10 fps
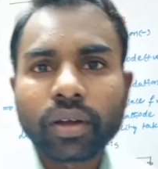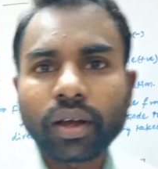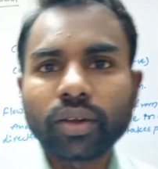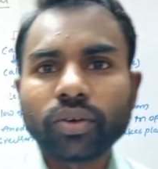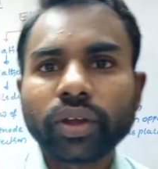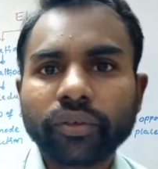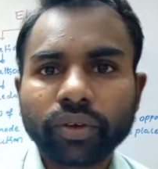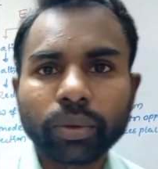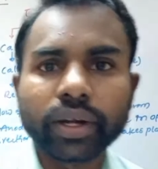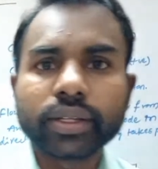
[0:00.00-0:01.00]
Hello
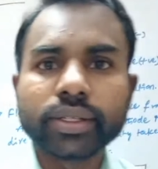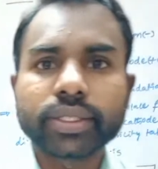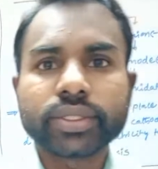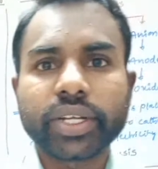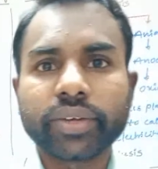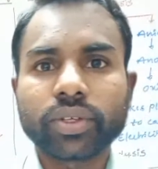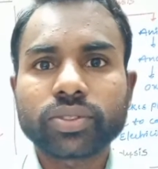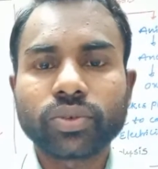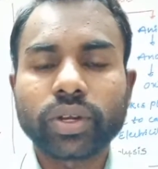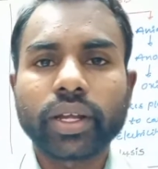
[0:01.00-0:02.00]
everybody, this is
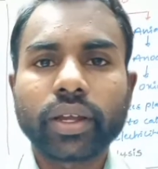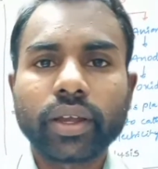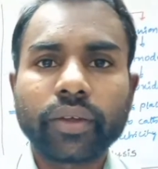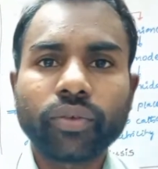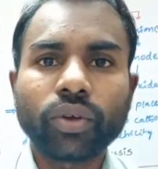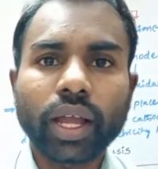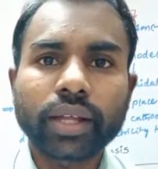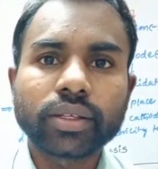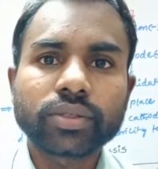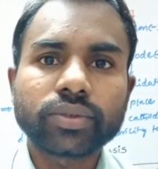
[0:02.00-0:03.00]
cnuvas.kurre. If you like
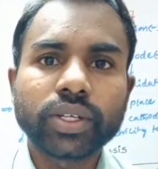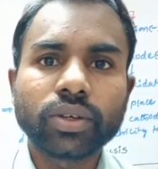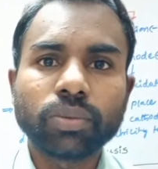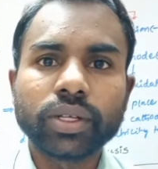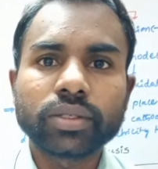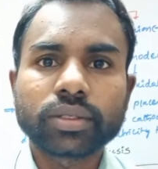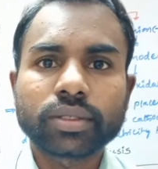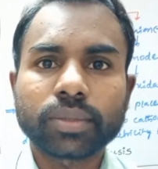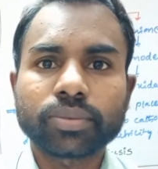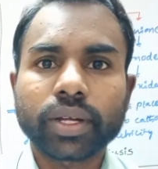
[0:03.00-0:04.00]
this video, please
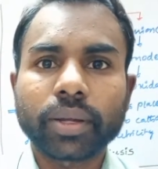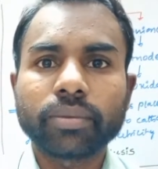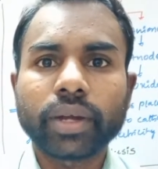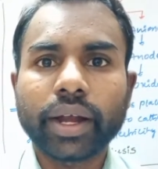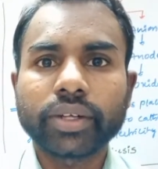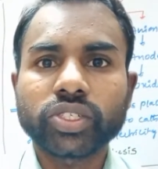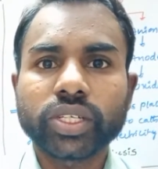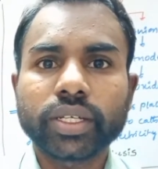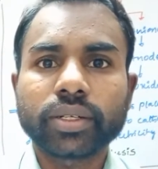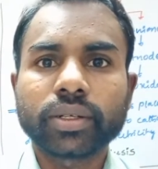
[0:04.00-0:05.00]
subscribe and
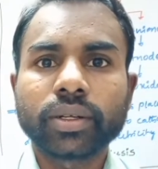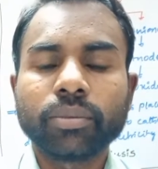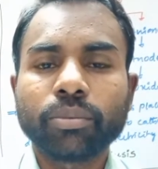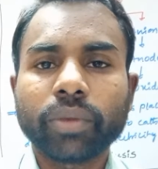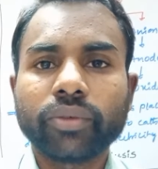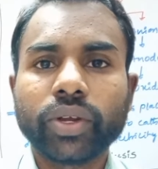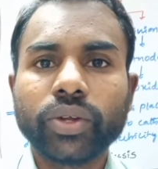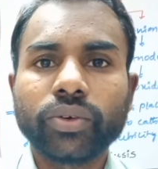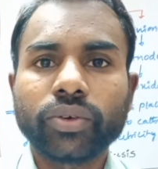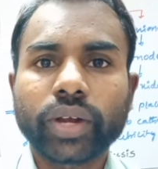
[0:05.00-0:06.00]
share my
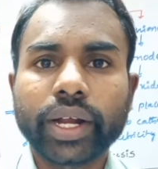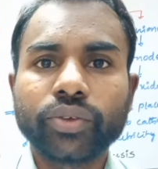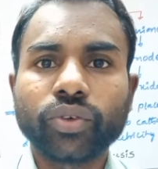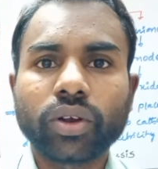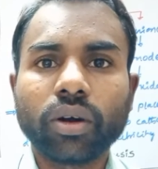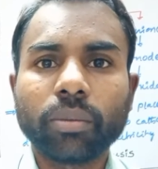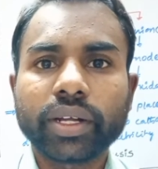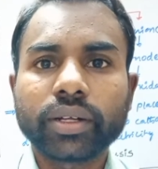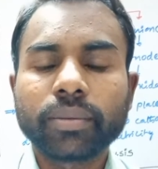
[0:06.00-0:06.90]
video, write your comment.